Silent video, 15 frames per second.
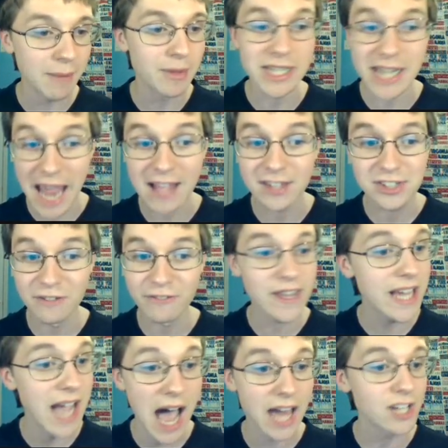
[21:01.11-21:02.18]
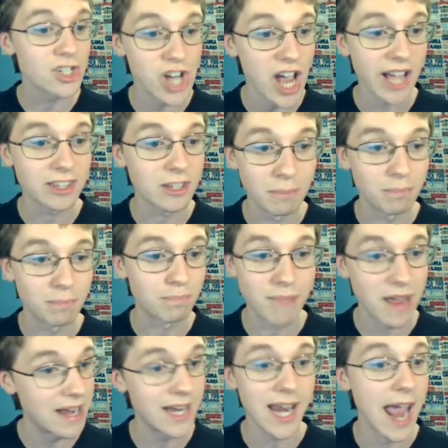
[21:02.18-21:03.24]
And yes, if he got ejected,
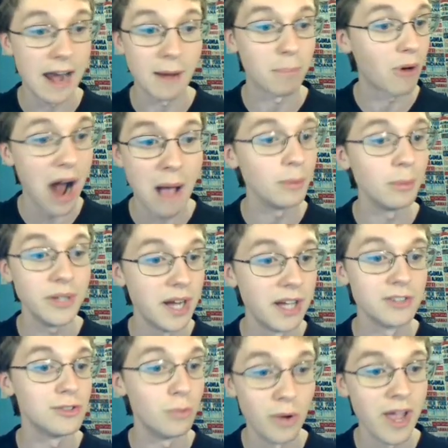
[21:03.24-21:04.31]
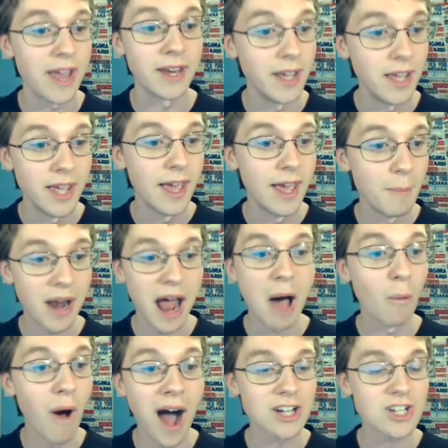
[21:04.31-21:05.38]
Indiana probably doesn't win. But I
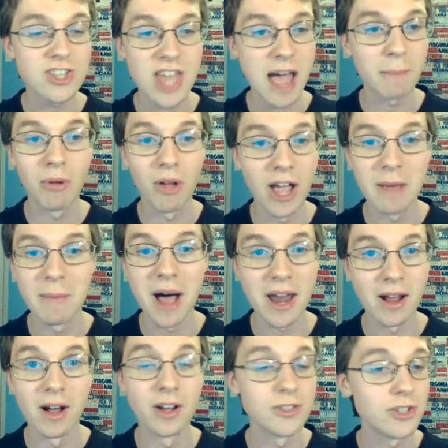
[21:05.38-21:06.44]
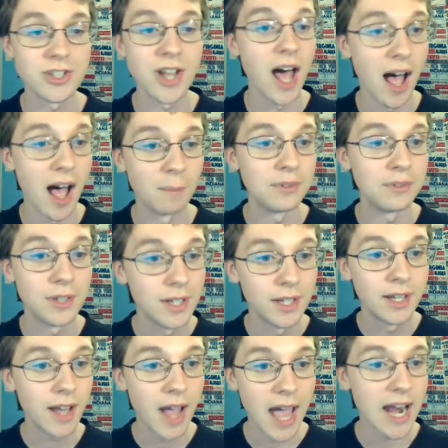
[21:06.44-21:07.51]
watched that play about 100 times,
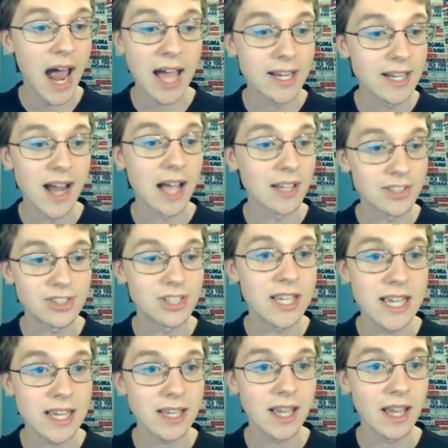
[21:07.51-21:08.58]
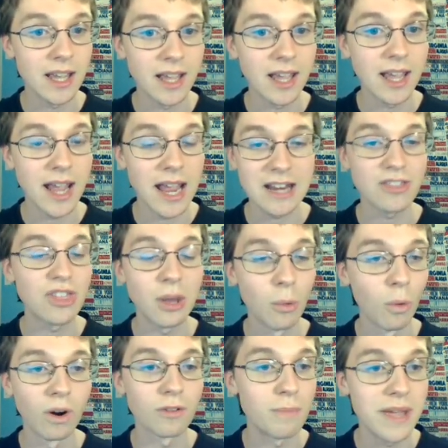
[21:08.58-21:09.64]
and I did not see anything
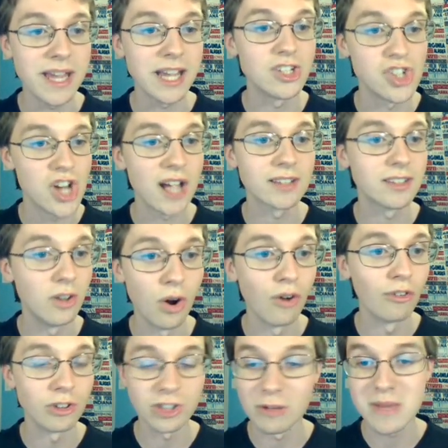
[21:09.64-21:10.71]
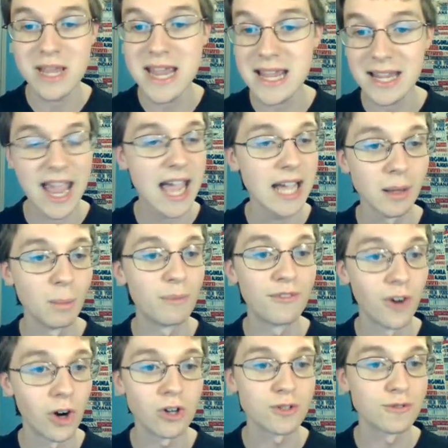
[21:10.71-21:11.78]
worth being ejected over. To me, Caleb
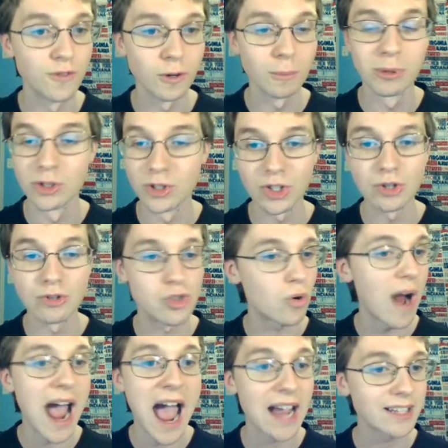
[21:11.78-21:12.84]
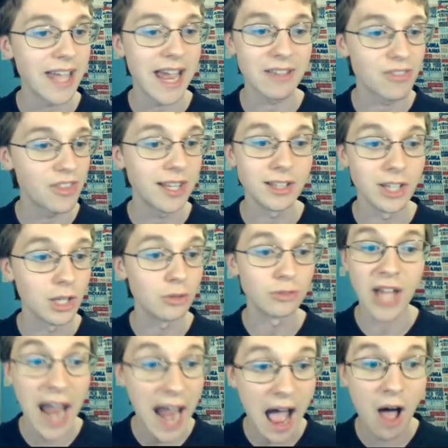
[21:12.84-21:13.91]
Furst for Purdue dragged Anthony Leal
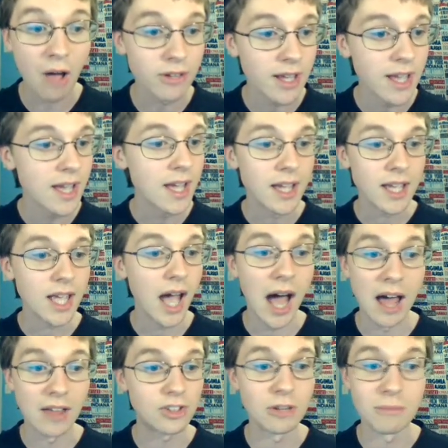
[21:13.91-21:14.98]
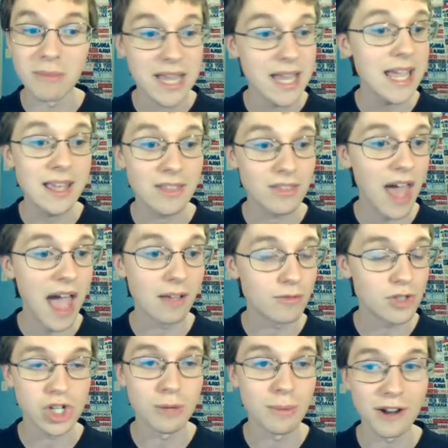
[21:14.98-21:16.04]
down. To me, that
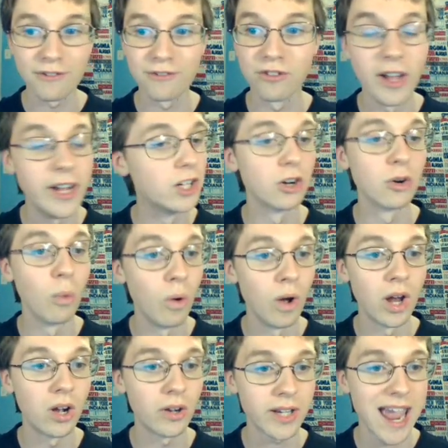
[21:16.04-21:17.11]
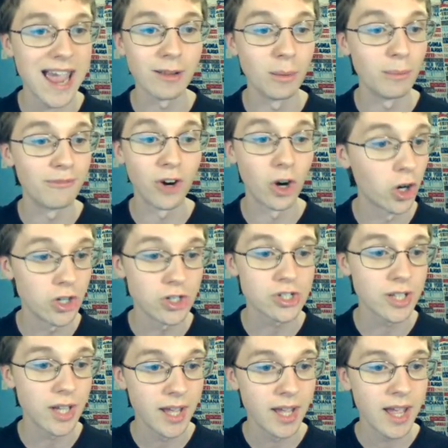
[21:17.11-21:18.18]
should have been a flagrant one on Caleb Furst.
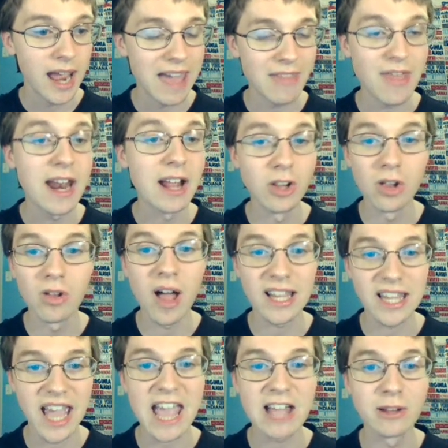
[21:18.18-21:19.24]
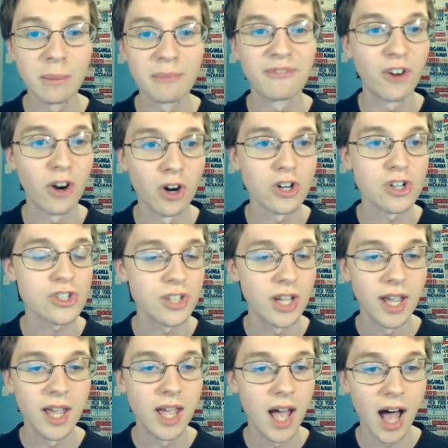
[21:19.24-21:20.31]
And then it looked like Caleb Furst
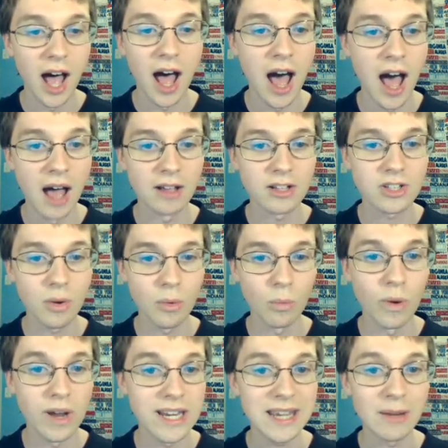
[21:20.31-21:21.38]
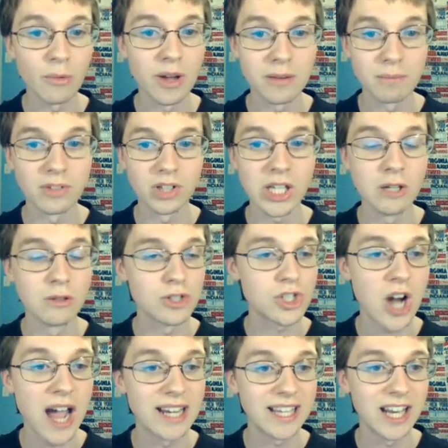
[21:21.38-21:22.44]
when Leo was
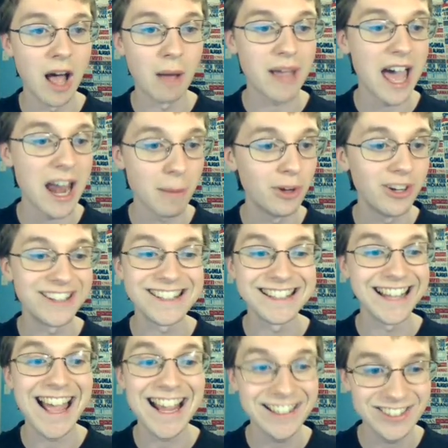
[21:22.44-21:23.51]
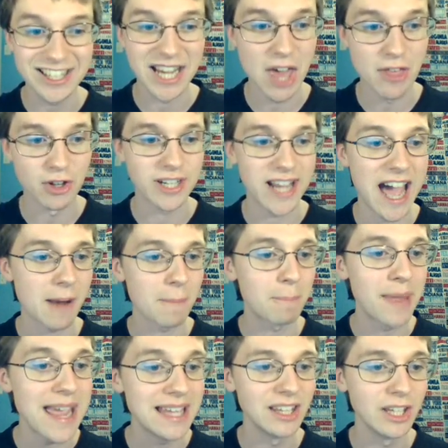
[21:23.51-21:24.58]
trying to get up, kind of put his legs together to kind of
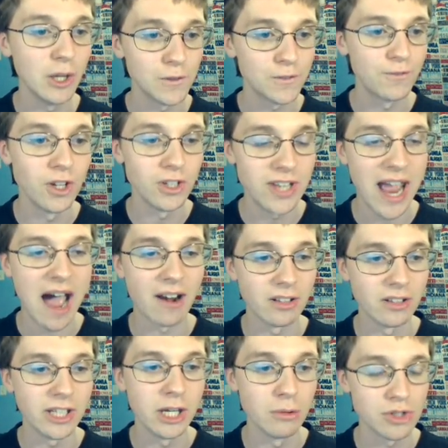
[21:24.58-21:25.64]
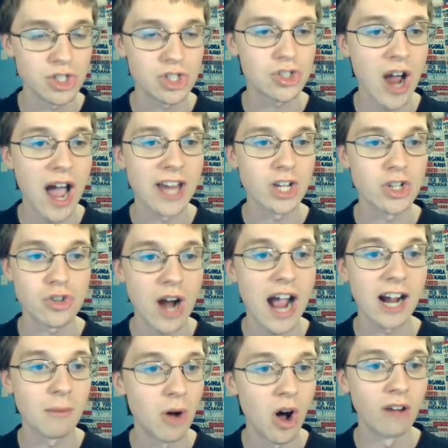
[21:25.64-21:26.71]
pin Leo's foot down, and Leo was just trying to drag
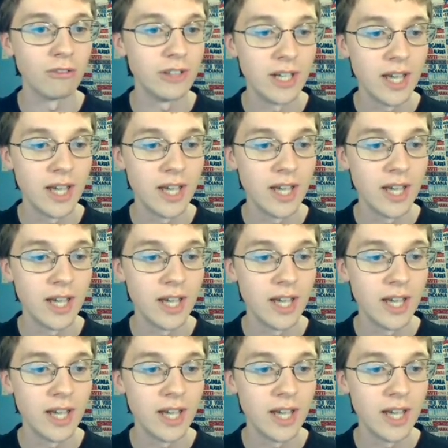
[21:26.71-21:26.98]
him off.